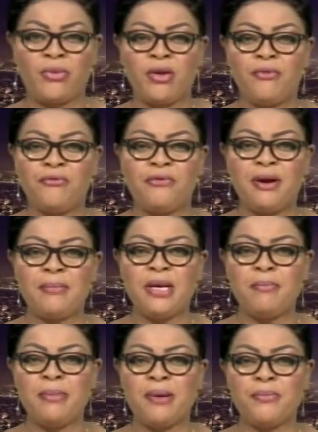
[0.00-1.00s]
family
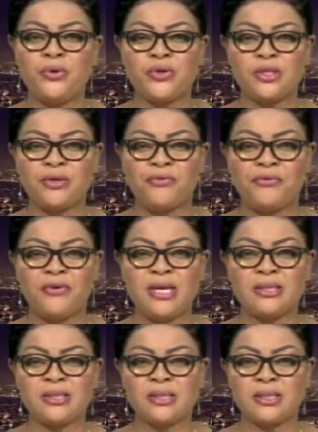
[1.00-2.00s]
members,
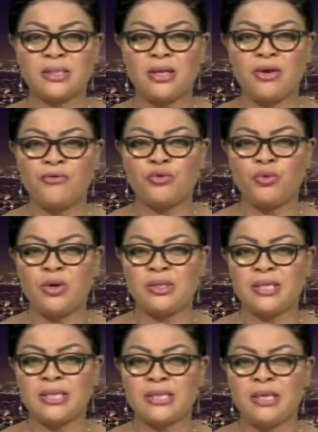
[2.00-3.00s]
friends, loved ones
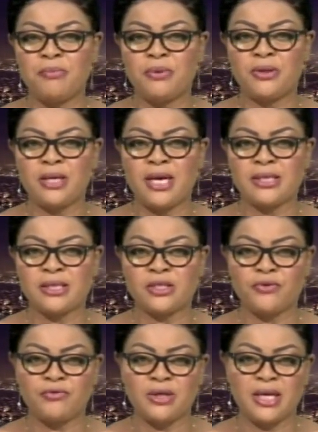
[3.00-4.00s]
and sympathizers
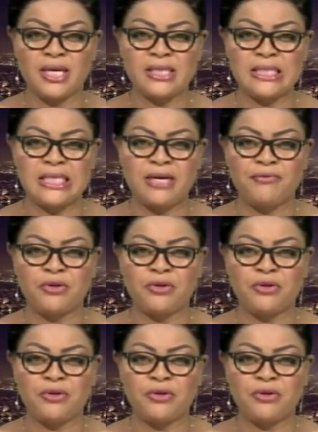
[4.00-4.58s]
of the SDF in the